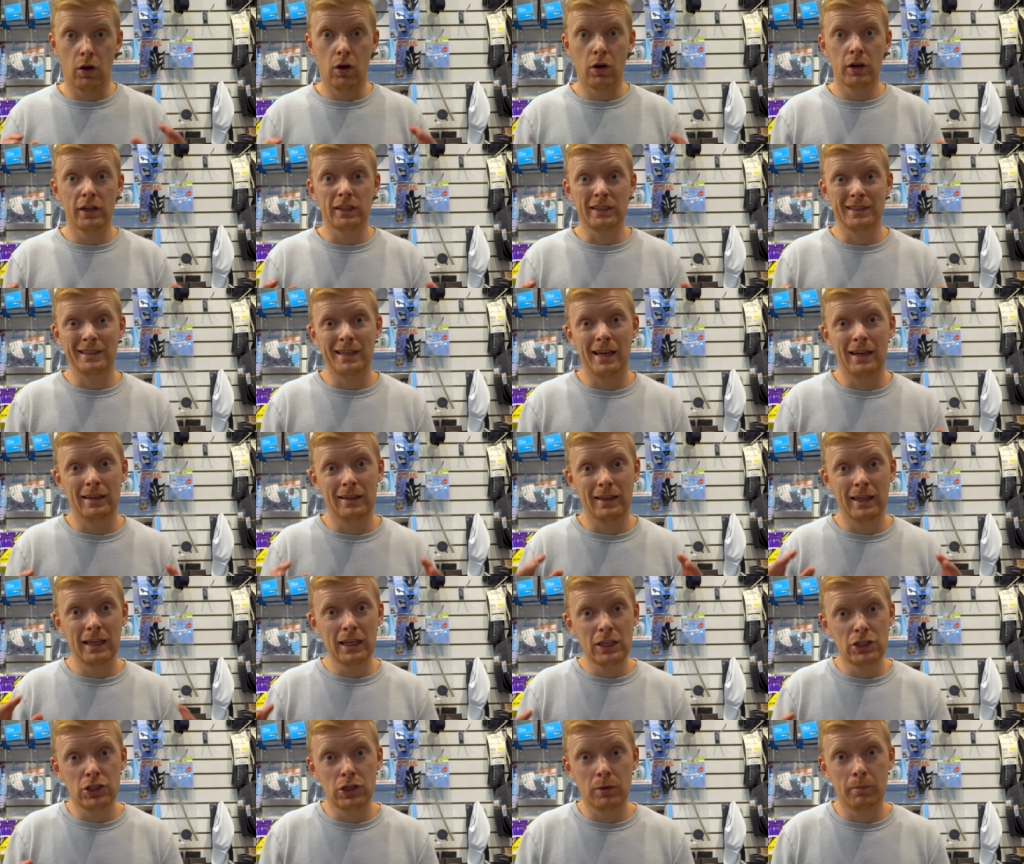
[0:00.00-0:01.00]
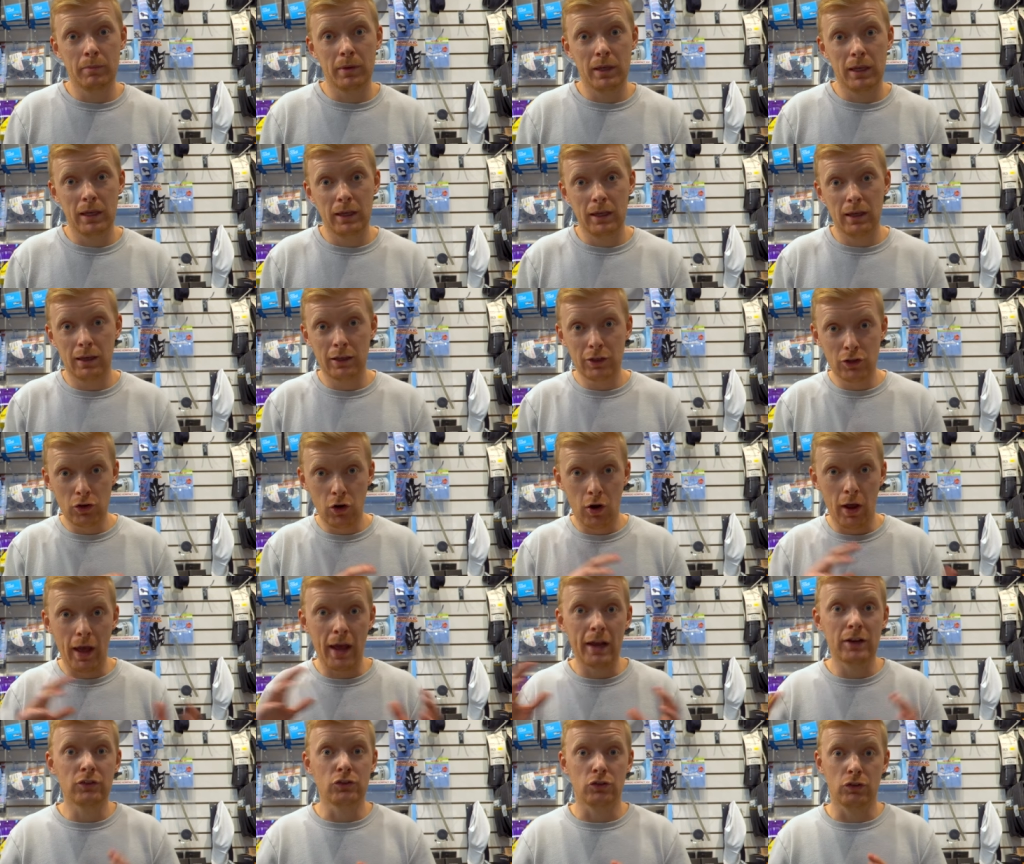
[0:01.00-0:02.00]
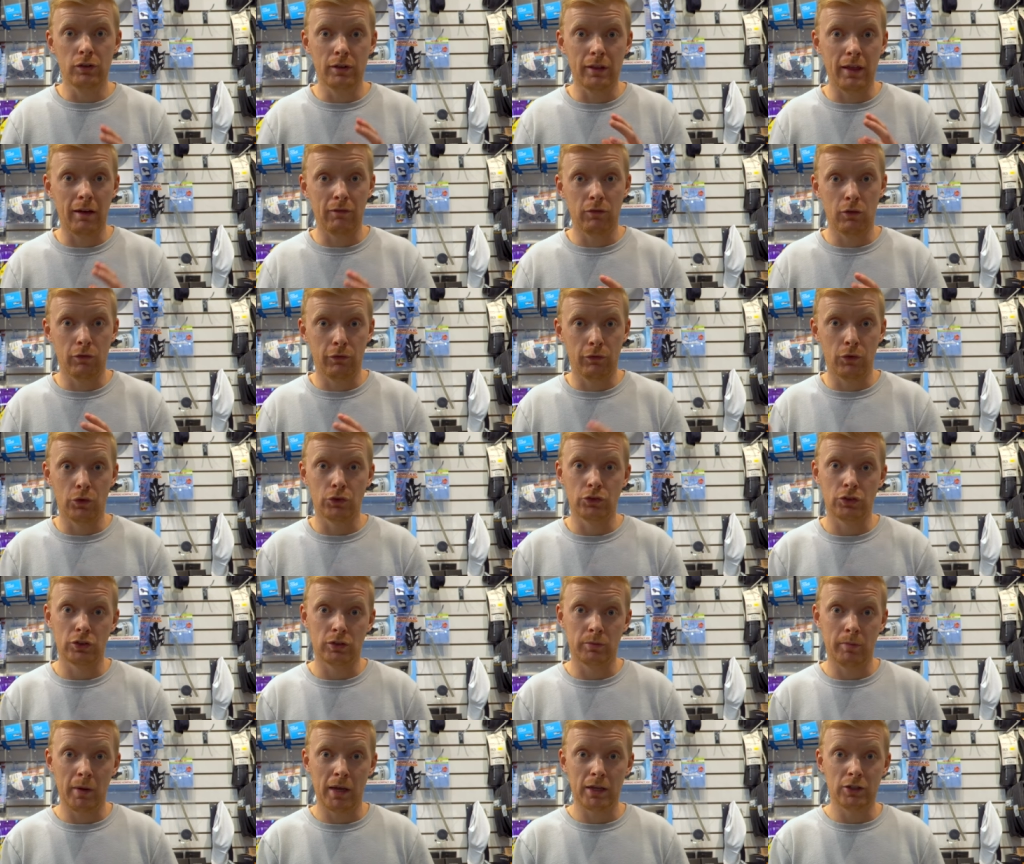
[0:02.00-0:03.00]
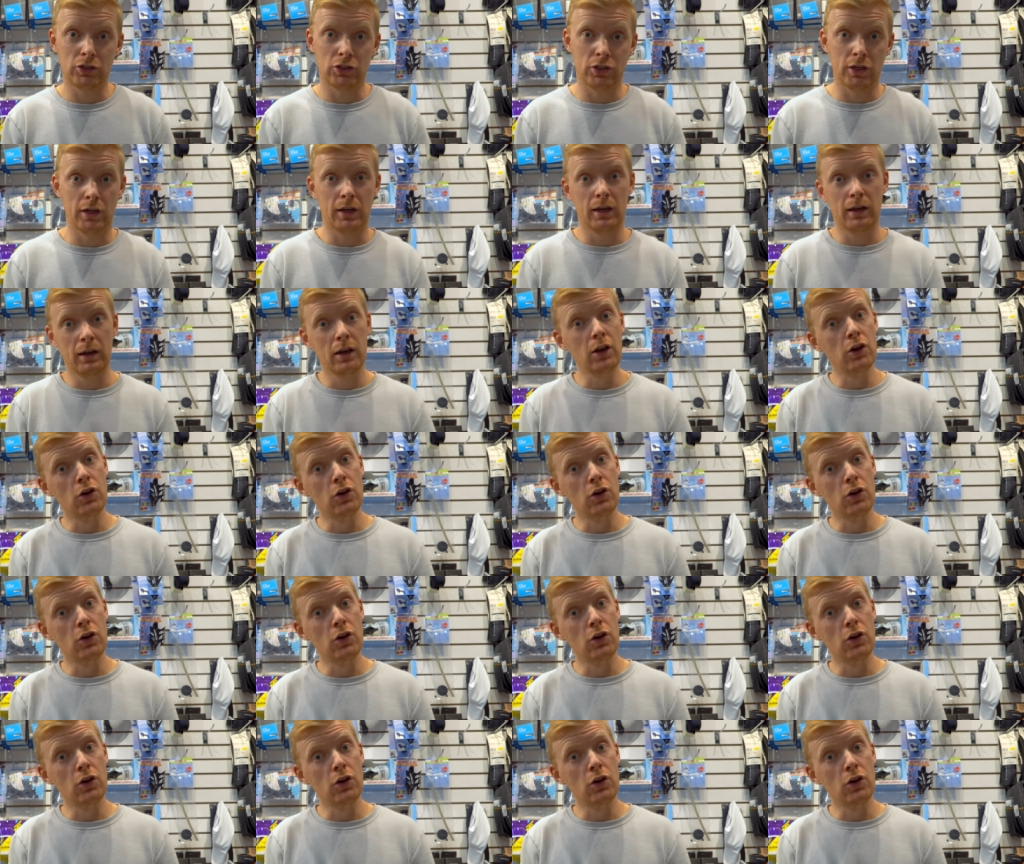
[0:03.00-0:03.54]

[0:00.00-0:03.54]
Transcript: honestly, I think should be your entry level full suspension.